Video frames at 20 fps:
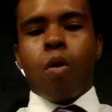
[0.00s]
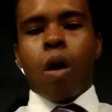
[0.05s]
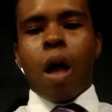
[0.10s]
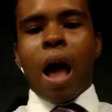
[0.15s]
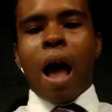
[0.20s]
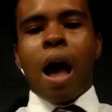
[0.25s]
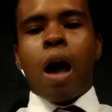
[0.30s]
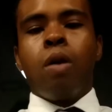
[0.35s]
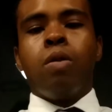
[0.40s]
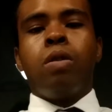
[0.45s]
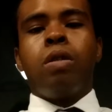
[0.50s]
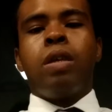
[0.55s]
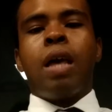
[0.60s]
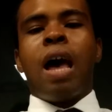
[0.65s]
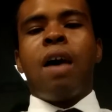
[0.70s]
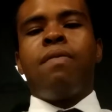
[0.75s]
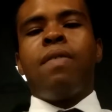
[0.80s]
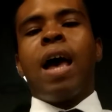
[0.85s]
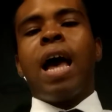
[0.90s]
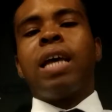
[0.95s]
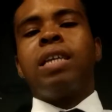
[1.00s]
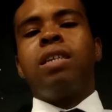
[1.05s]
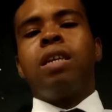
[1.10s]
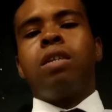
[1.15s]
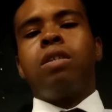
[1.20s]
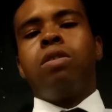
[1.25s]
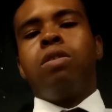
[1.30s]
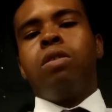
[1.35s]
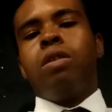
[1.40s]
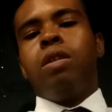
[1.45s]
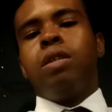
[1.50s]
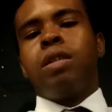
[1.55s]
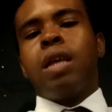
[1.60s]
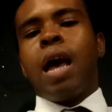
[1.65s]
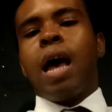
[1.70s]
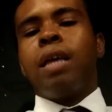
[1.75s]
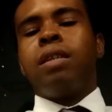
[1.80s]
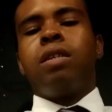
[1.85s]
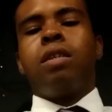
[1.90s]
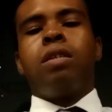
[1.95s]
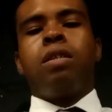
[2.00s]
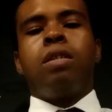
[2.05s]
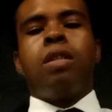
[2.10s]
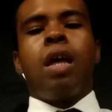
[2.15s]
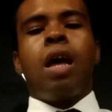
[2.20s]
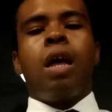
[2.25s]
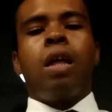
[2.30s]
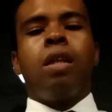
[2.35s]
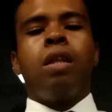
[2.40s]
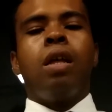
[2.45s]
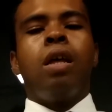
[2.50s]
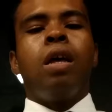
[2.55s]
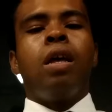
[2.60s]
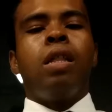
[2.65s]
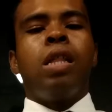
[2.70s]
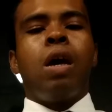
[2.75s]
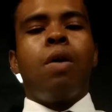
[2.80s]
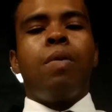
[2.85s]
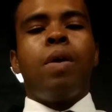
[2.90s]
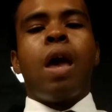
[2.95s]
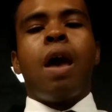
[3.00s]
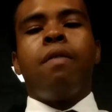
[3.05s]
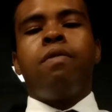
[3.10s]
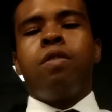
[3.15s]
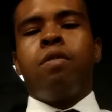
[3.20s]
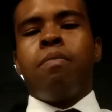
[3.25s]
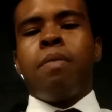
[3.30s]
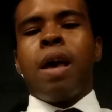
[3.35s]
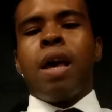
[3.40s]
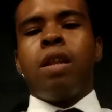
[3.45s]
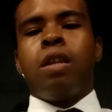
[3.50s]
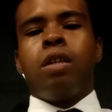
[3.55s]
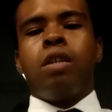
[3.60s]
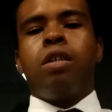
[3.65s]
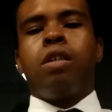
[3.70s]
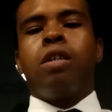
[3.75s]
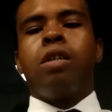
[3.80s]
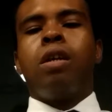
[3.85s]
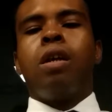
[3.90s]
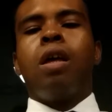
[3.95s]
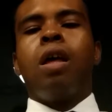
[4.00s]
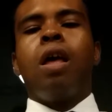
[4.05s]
how to have access to these assets that we have to manage.